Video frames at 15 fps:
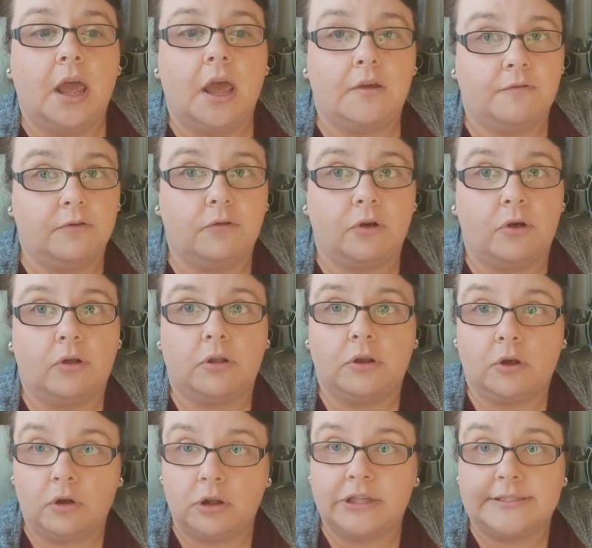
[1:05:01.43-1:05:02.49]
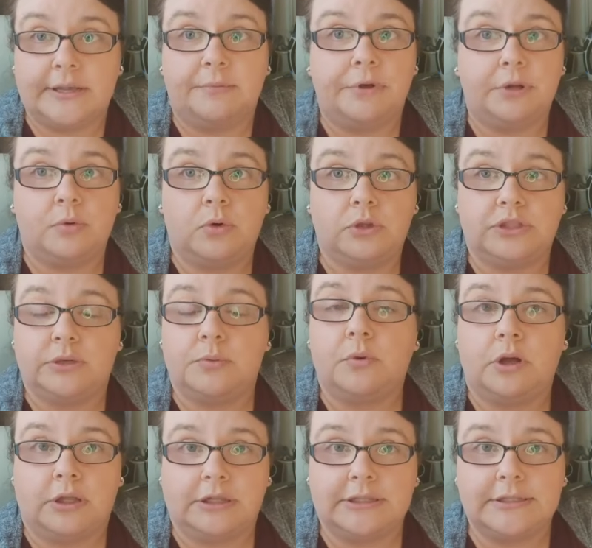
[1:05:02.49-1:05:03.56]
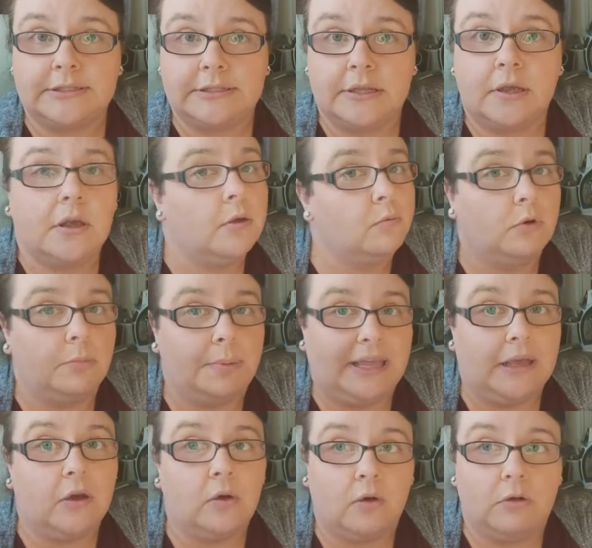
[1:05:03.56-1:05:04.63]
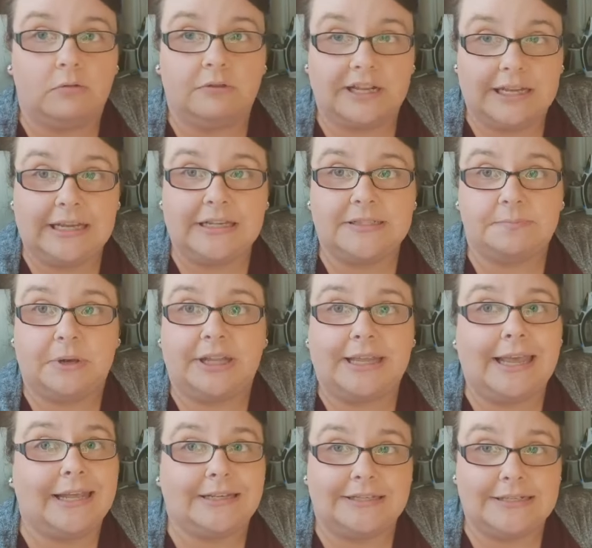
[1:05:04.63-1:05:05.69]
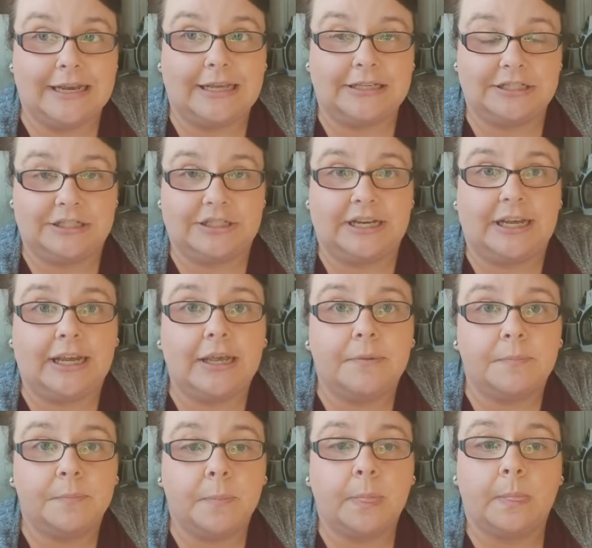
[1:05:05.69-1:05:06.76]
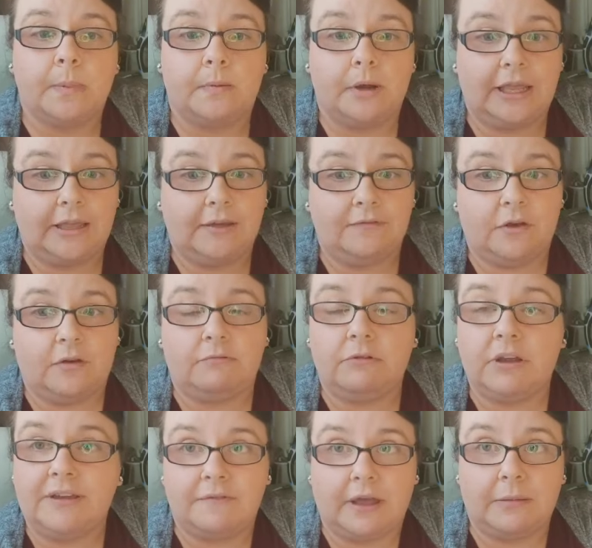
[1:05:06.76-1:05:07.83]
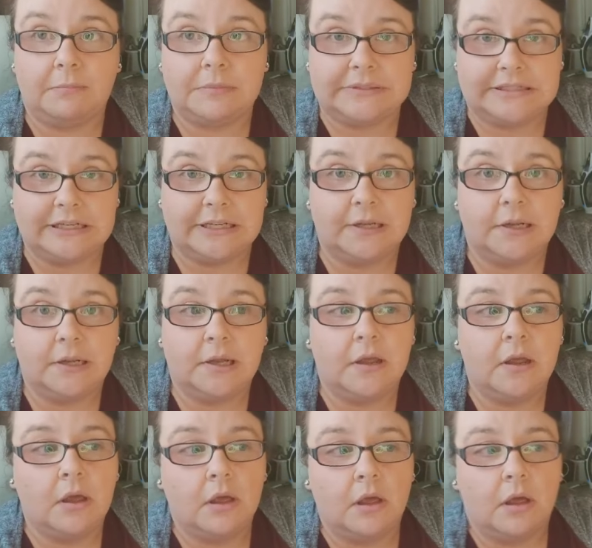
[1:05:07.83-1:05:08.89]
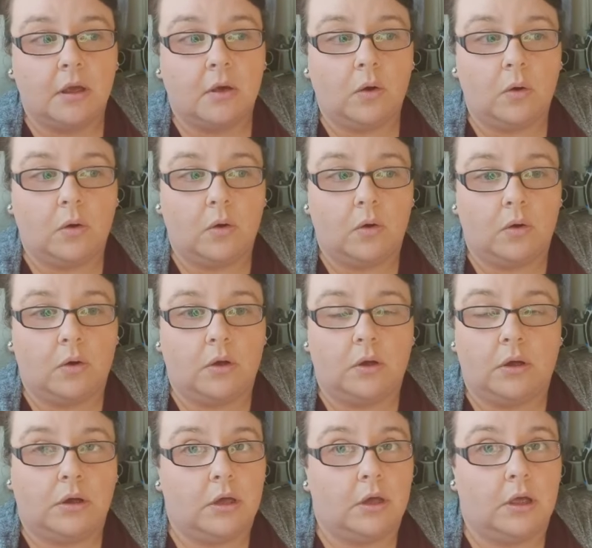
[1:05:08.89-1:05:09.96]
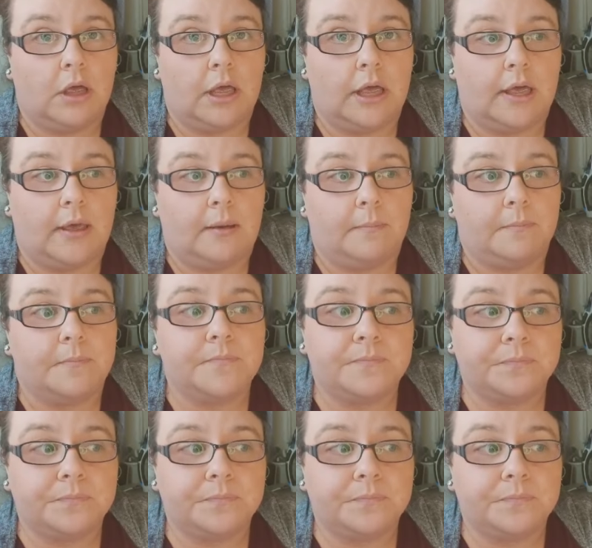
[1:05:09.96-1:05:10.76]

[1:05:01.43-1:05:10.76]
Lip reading: Overall, all the sewing quarter ones will be all released by the end of next year, either revamped or under